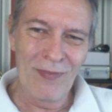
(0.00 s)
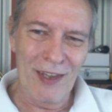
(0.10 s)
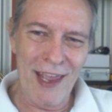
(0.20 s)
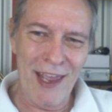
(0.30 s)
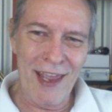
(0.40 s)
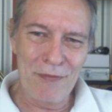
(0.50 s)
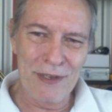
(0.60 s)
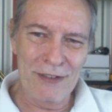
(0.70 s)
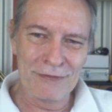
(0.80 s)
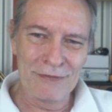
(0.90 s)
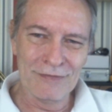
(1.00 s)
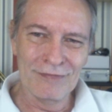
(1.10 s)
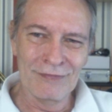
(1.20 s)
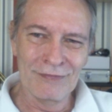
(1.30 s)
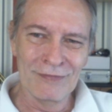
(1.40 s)
yeah, well,
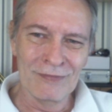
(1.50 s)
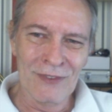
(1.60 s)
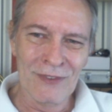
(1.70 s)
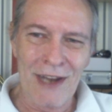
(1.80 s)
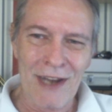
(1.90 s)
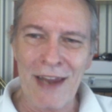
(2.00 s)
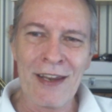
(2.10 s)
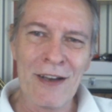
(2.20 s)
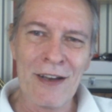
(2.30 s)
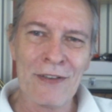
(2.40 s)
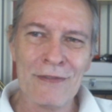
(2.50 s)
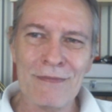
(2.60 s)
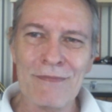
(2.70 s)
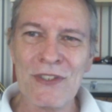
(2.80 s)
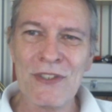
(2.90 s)
right now
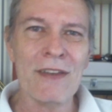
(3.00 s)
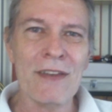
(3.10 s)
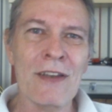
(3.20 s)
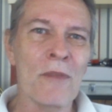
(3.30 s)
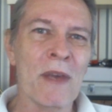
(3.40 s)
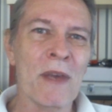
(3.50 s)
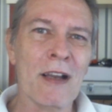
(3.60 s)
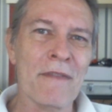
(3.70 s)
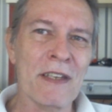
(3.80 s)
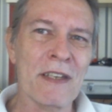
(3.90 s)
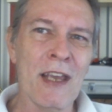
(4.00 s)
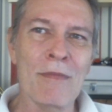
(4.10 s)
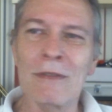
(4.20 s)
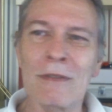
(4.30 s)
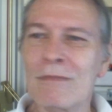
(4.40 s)
sitting on my coffee
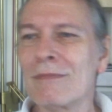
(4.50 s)
table,